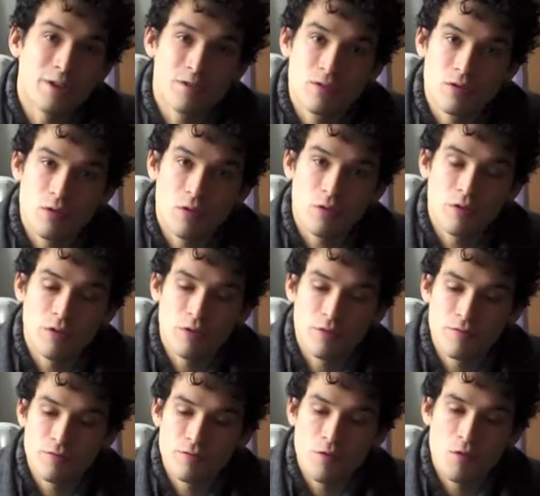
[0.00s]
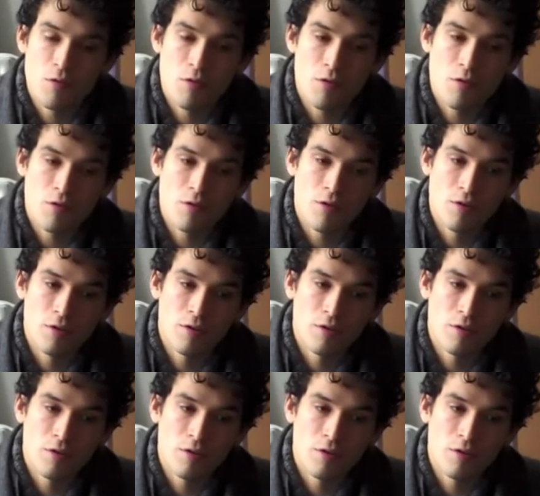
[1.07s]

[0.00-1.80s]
a tutorial for